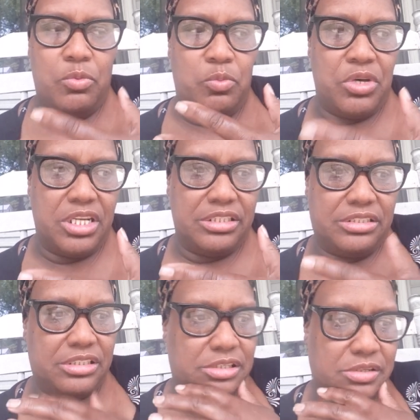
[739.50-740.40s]

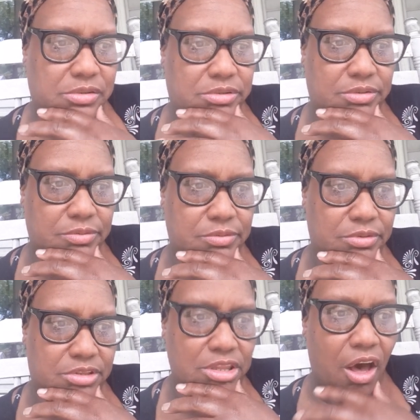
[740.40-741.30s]
was
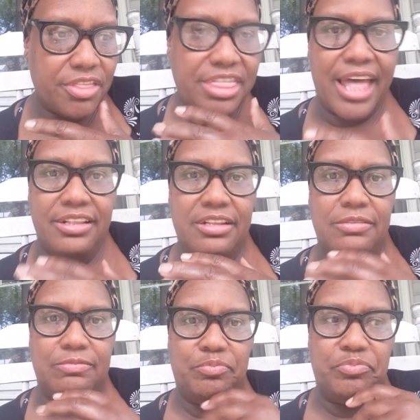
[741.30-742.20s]
thought that
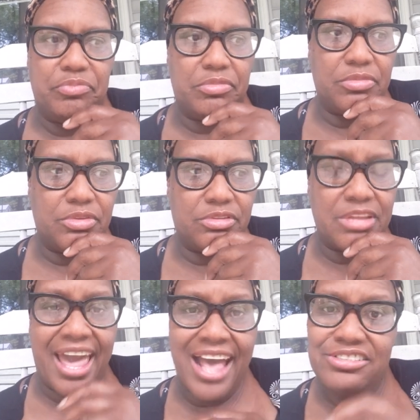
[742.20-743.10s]

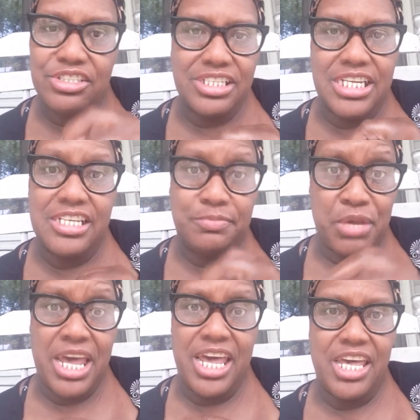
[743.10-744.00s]
the answer to his
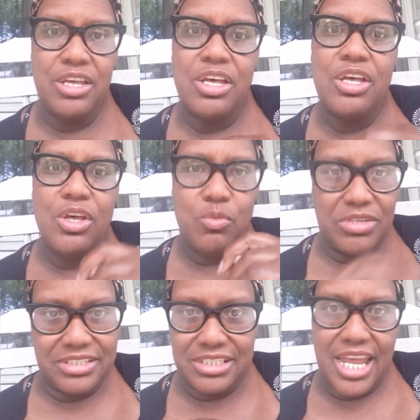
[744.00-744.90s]
pain
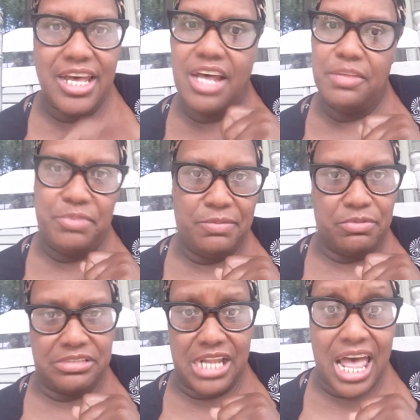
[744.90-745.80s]
was to take other
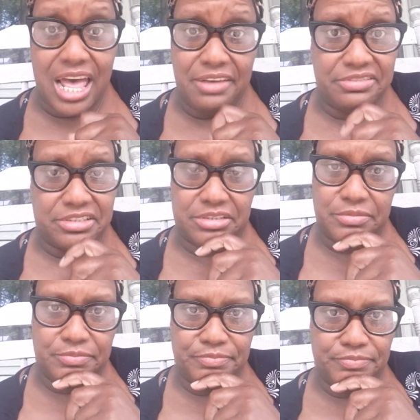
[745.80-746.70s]
people's lives.
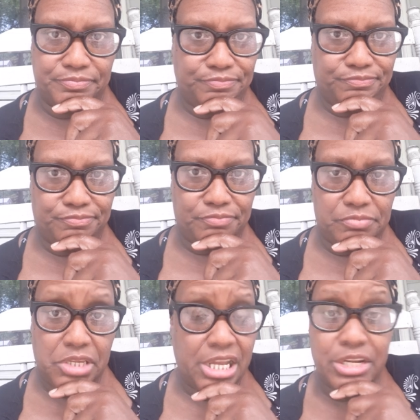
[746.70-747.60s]

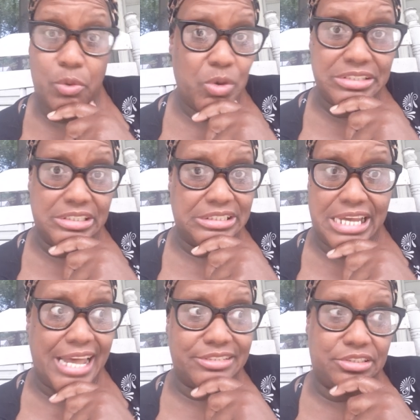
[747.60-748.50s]
And it wasn't
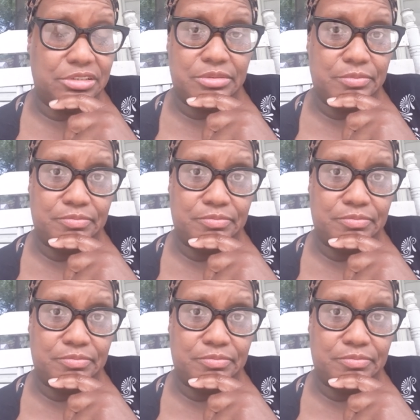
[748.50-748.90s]
the answer.